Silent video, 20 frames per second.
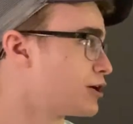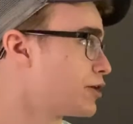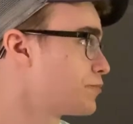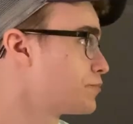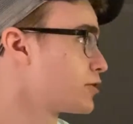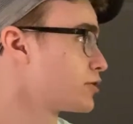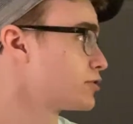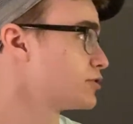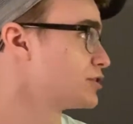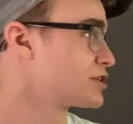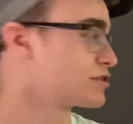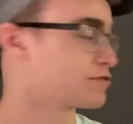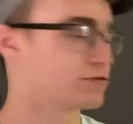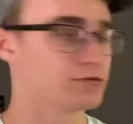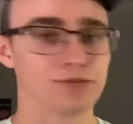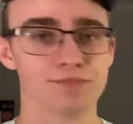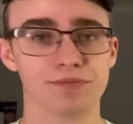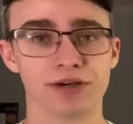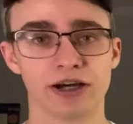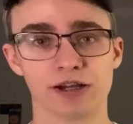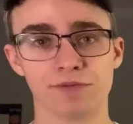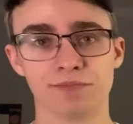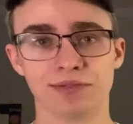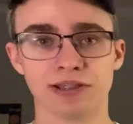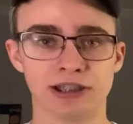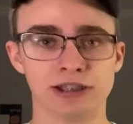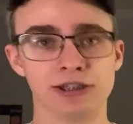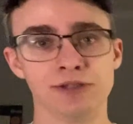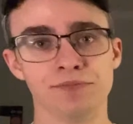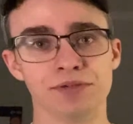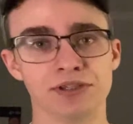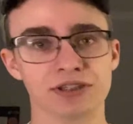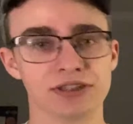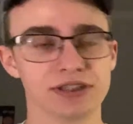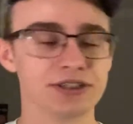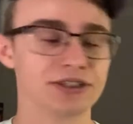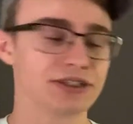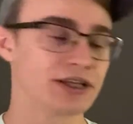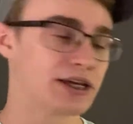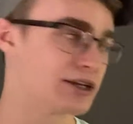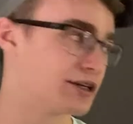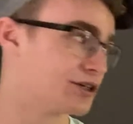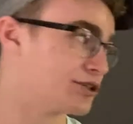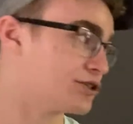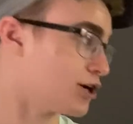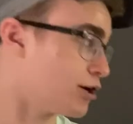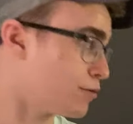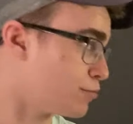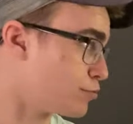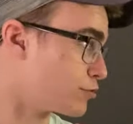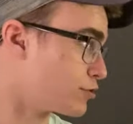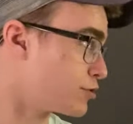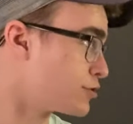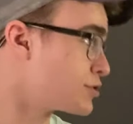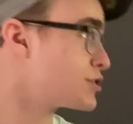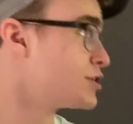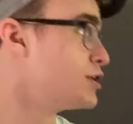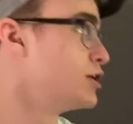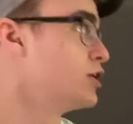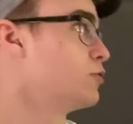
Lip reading: up our list from the bottom of the DPC standings upwards,